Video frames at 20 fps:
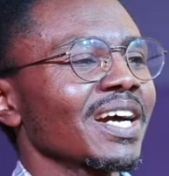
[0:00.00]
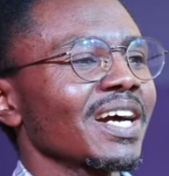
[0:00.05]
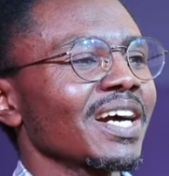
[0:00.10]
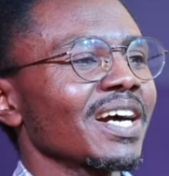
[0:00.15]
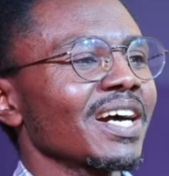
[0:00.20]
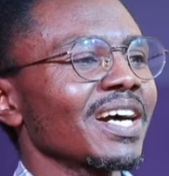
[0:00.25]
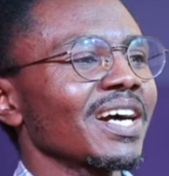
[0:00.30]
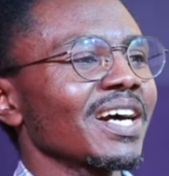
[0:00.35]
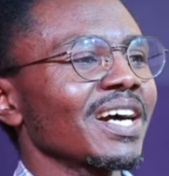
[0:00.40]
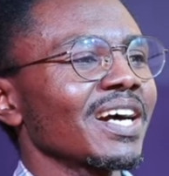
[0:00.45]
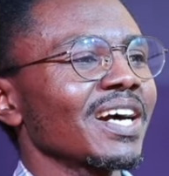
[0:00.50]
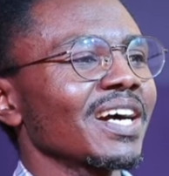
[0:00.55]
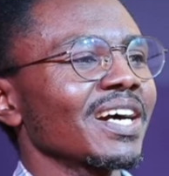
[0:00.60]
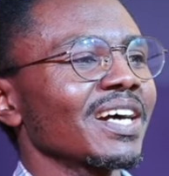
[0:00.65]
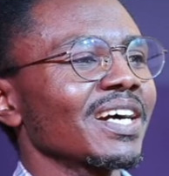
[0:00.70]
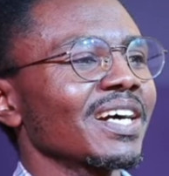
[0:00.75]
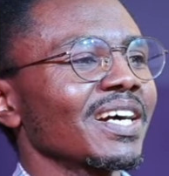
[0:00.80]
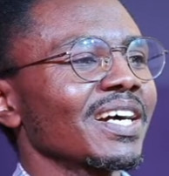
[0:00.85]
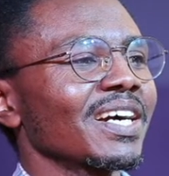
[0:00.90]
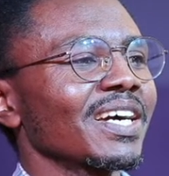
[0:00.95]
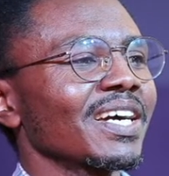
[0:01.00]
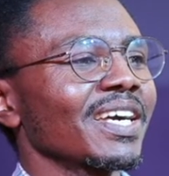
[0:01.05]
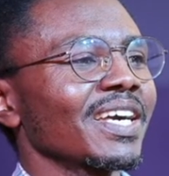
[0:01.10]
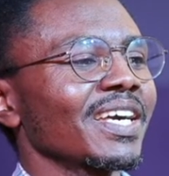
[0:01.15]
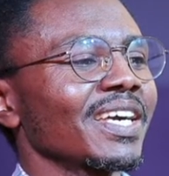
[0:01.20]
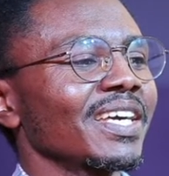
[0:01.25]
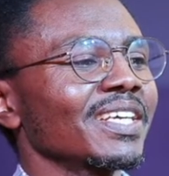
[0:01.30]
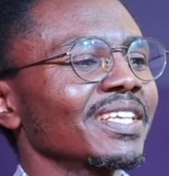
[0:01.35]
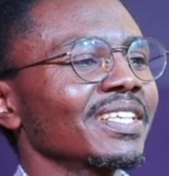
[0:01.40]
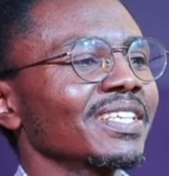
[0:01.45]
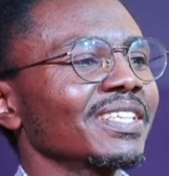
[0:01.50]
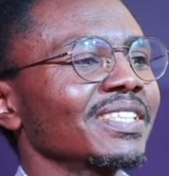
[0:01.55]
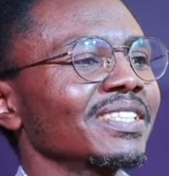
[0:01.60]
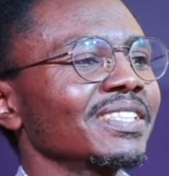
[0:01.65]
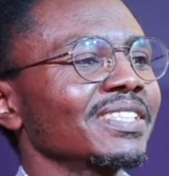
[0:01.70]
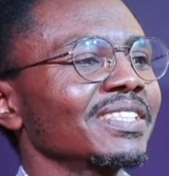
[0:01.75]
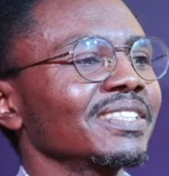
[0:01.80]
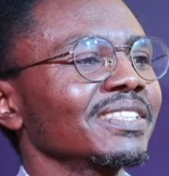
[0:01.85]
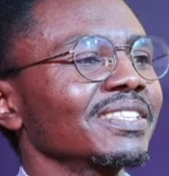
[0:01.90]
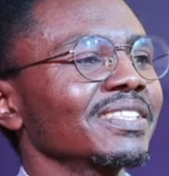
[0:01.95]

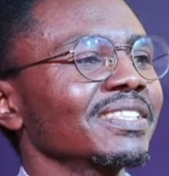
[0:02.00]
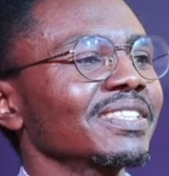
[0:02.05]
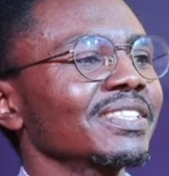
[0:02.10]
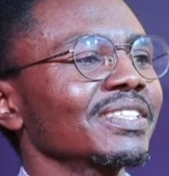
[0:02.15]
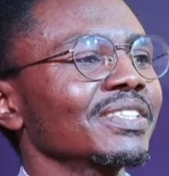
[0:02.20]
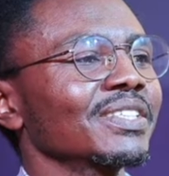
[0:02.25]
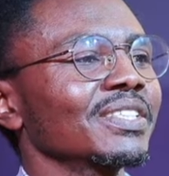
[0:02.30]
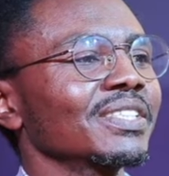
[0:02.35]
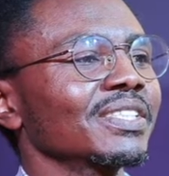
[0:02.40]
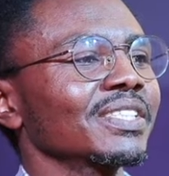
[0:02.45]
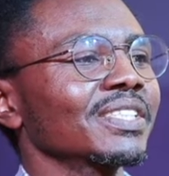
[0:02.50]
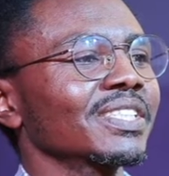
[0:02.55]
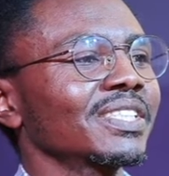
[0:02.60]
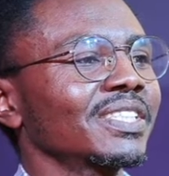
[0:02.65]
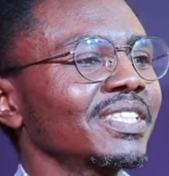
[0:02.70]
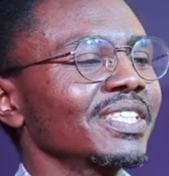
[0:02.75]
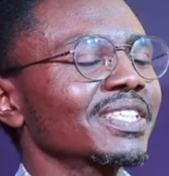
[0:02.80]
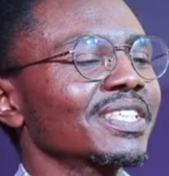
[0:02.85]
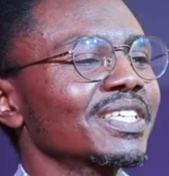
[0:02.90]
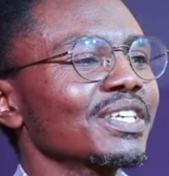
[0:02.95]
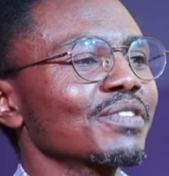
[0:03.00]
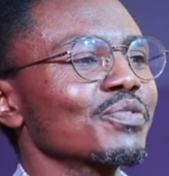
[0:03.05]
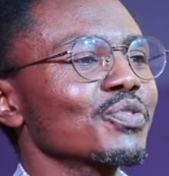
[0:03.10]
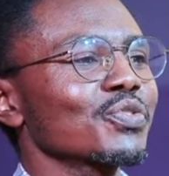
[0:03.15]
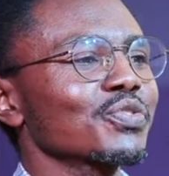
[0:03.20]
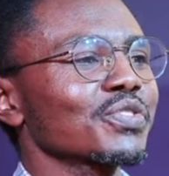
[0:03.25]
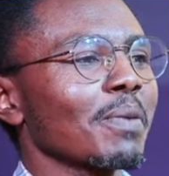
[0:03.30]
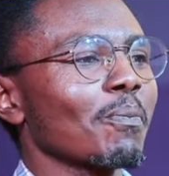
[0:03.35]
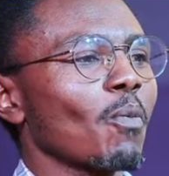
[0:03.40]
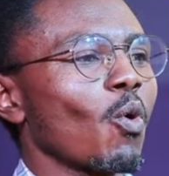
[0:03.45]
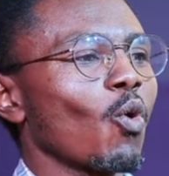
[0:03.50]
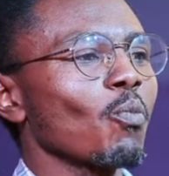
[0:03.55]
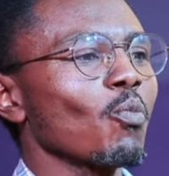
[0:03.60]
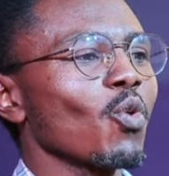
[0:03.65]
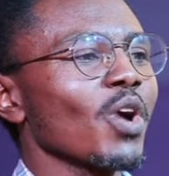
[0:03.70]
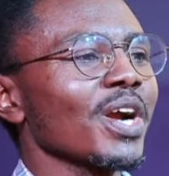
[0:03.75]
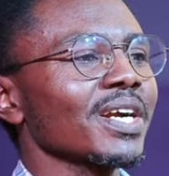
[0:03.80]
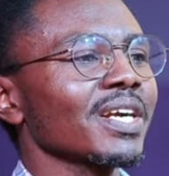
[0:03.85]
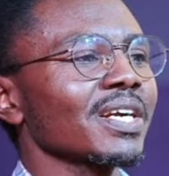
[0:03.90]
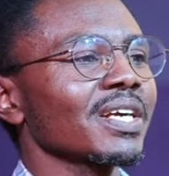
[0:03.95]
And she did give you some
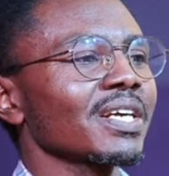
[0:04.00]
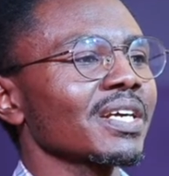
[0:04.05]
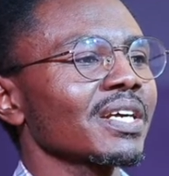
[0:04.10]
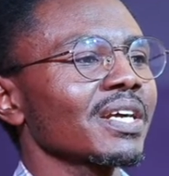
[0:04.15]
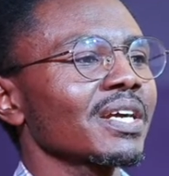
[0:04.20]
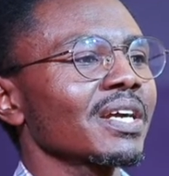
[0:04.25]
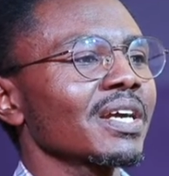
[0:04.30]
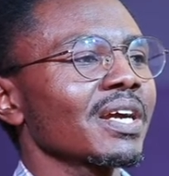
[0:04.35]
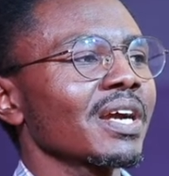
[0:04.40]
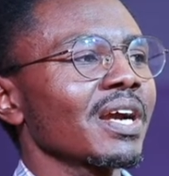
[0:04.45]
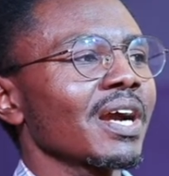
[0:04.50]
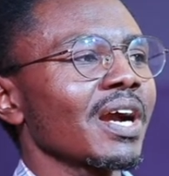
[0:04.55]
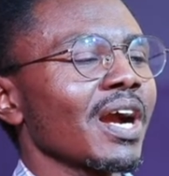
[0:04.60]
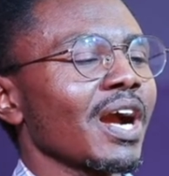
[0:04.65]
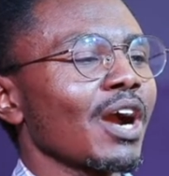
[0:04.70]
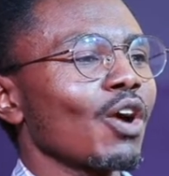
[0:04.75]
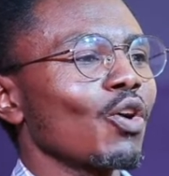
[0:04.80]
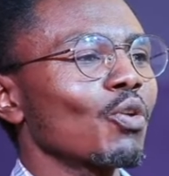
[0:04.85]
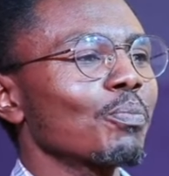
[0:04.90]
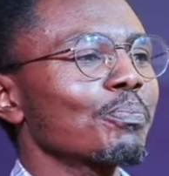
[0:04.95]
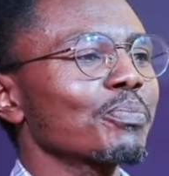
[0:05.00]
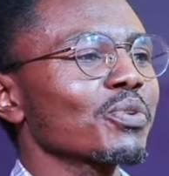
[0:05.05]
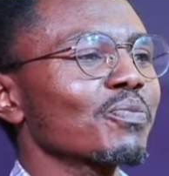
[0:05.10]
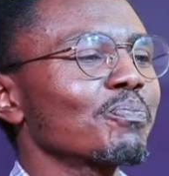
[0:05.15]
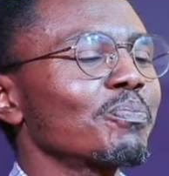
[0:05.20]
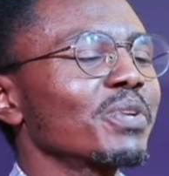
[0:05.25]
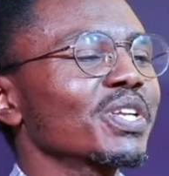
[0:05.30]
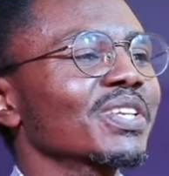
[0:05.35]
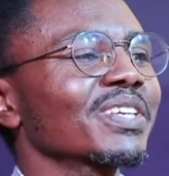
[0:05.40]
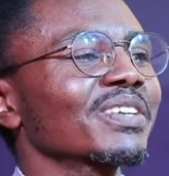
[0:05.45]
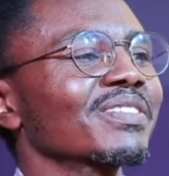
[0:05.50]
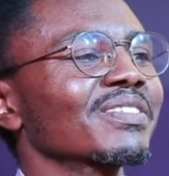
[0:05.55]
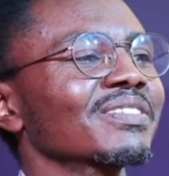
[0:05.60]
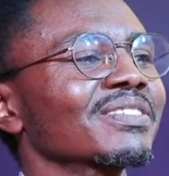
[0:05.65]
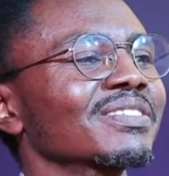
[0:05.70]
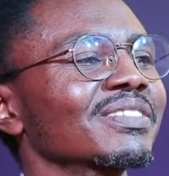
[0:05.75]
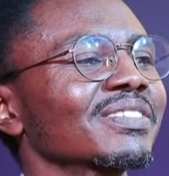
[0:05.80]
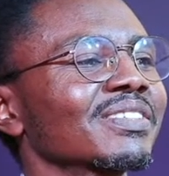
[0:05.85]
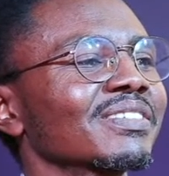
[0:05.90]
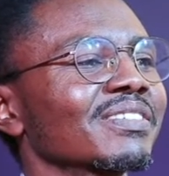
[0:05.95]
homework. I hope you've
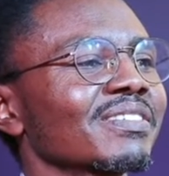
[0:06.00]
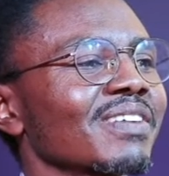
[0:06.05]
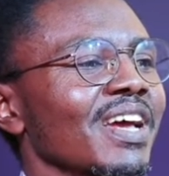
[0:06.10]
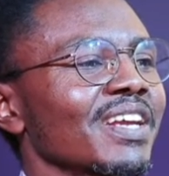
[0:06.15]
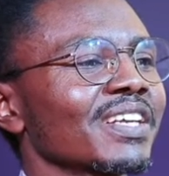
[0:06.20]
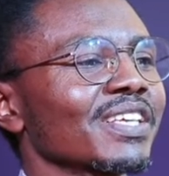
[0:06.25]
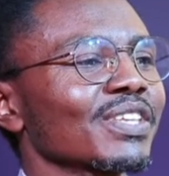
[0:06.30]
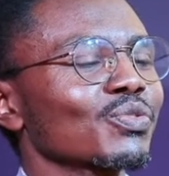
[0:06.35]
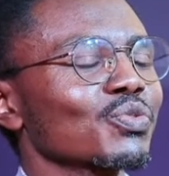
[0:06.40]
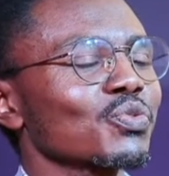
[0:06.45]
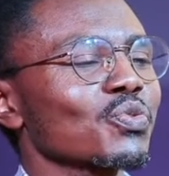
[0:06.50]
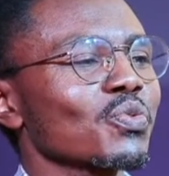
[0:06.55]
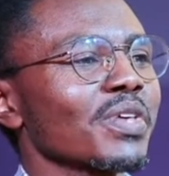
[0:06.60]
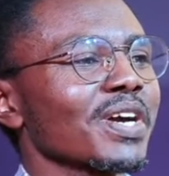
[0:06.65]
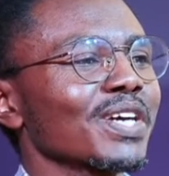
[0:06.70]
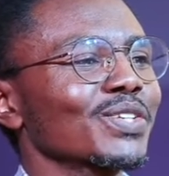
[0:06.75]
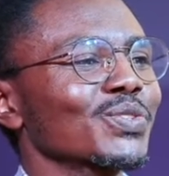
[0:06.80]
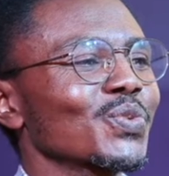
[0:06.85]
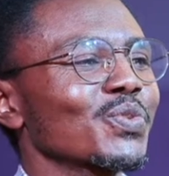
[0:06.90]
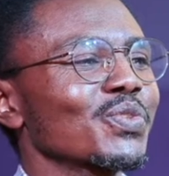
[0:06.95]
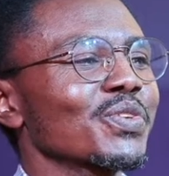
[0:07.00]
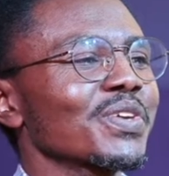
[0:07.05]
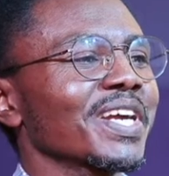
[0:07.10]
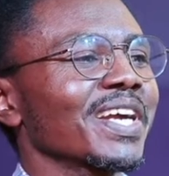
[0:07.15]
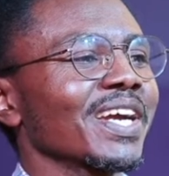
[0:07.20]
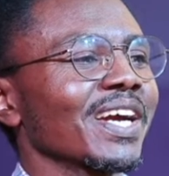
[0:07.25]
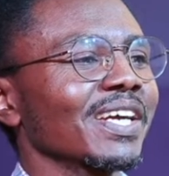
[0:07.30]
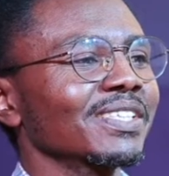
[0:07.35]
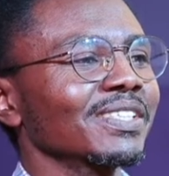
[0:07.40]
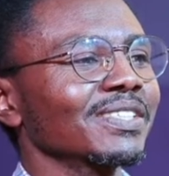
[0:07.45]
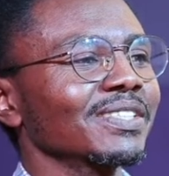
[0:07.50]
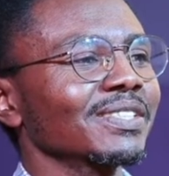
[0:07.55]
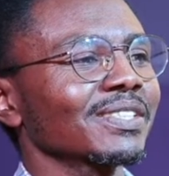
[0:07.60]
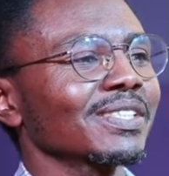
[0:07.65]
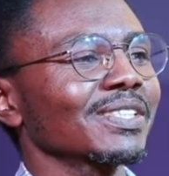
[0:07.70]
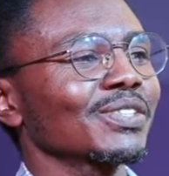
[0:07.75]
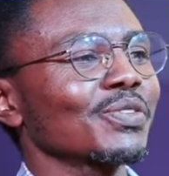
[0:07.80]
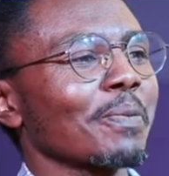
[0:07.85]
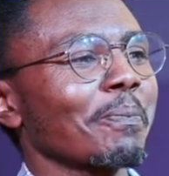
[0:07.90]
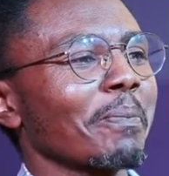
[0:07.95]
been running through that with your guardians
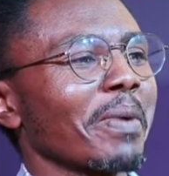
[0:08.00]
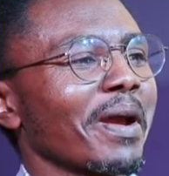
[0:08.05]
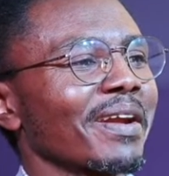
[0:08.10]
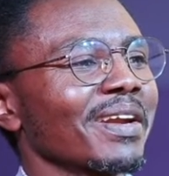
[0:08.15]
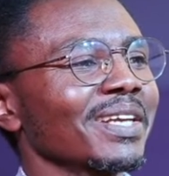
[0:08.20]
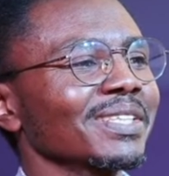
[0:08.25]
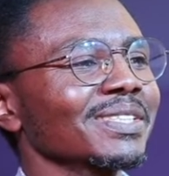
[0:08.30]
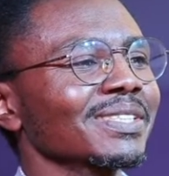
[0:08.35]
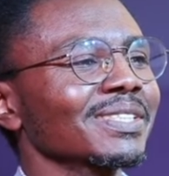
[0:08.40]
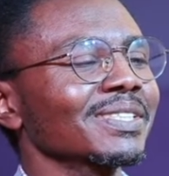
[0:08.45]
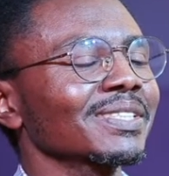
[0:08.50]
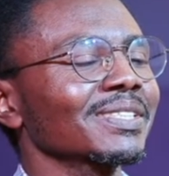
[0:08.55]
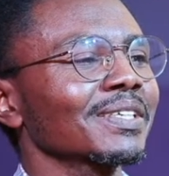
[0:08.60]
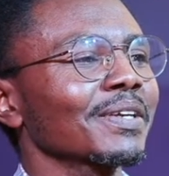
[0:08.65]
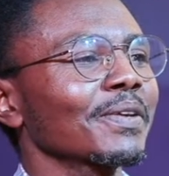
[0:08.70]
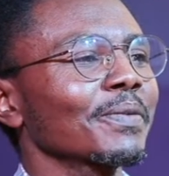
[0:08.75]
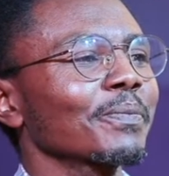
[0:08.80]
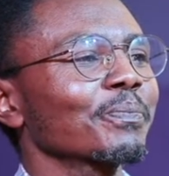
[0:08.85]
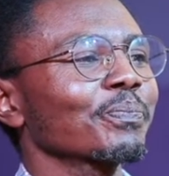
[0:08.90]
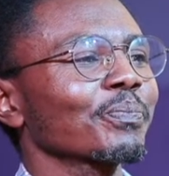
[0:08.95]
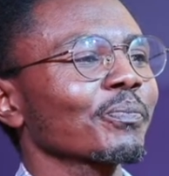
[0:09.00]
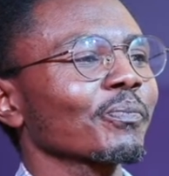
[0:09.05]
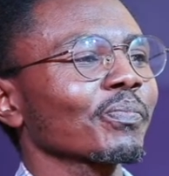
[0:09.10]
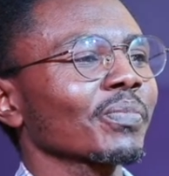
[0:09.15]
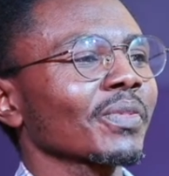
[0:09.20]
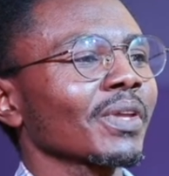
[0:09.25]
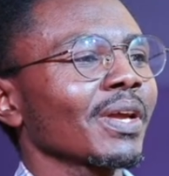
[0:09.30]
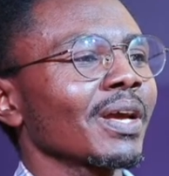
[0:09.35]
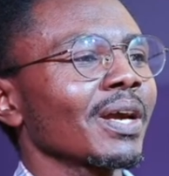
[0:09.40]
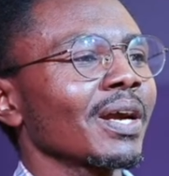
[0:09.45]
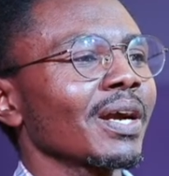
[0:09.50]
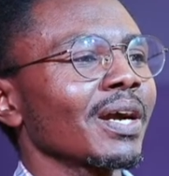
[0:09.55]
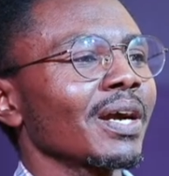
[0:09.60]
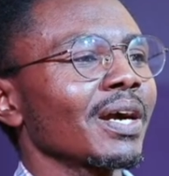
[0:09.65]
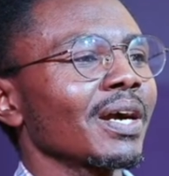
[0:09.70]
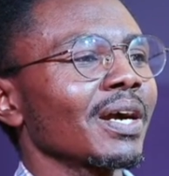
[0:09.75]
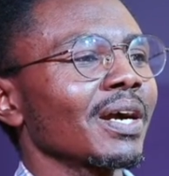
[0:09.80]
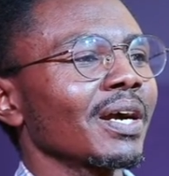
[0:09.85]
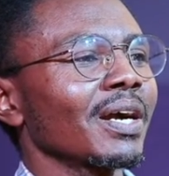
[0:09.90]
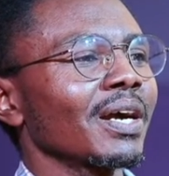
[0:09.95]
and your parents.
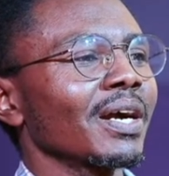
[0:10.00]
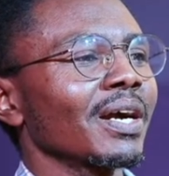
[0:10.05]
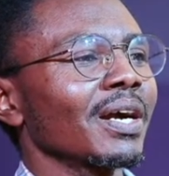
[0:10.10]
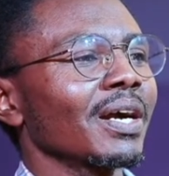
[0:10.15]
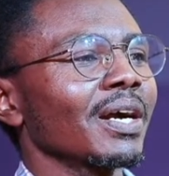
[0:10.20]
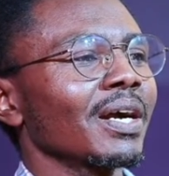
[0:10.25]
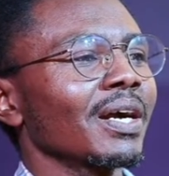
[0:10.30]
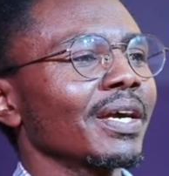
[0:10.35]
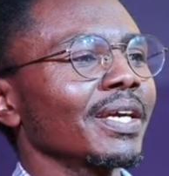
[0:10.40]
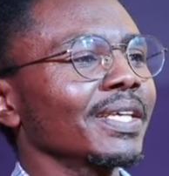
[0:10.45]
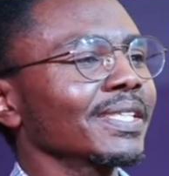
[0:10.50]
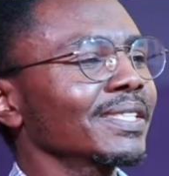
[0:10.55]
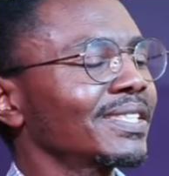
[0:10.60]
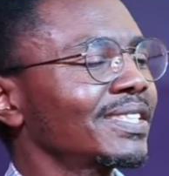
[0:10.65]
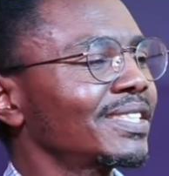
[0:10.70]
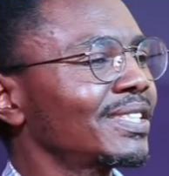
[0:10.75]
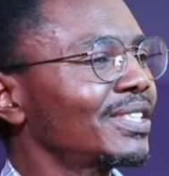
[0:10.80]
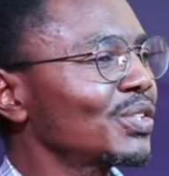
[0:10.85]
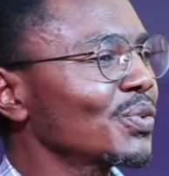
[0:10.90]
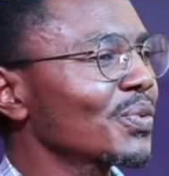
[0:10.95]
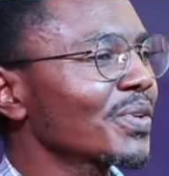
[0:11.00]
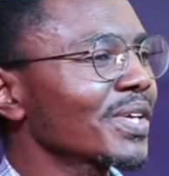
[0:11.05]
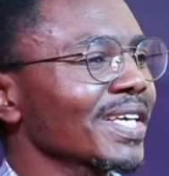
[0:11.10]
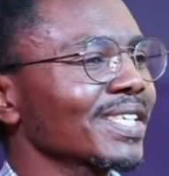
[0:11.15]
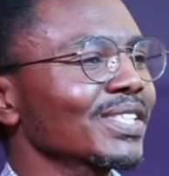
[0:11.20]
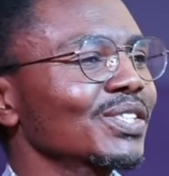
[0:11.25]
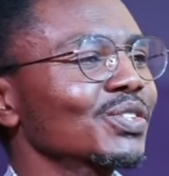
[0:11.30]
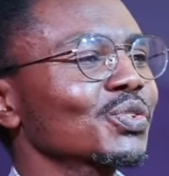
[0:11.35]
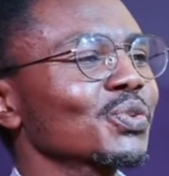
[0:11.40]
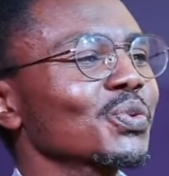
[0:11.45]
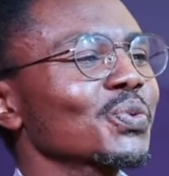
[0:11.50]
And did you get